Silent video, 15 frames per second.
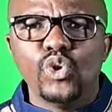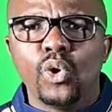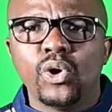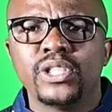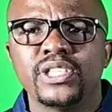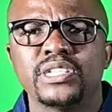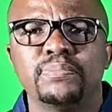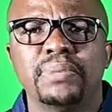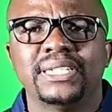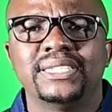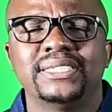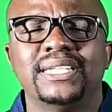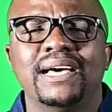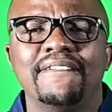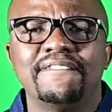all these
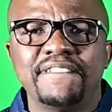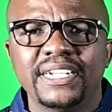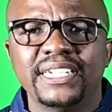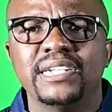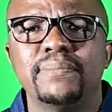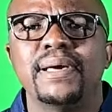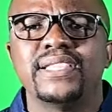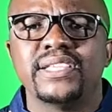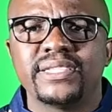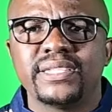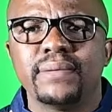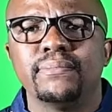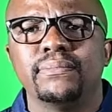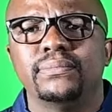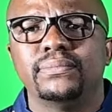parties are funded by the
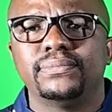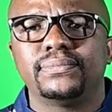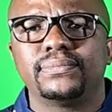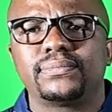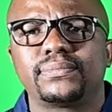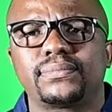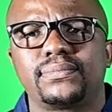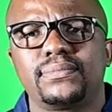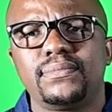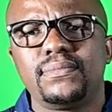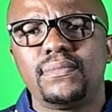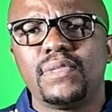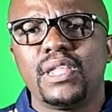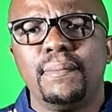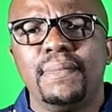same
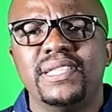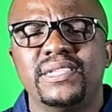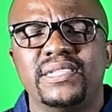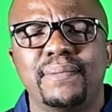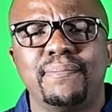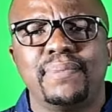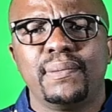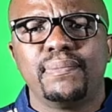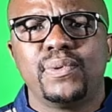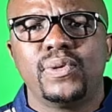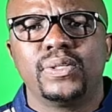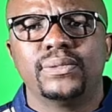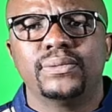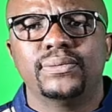people.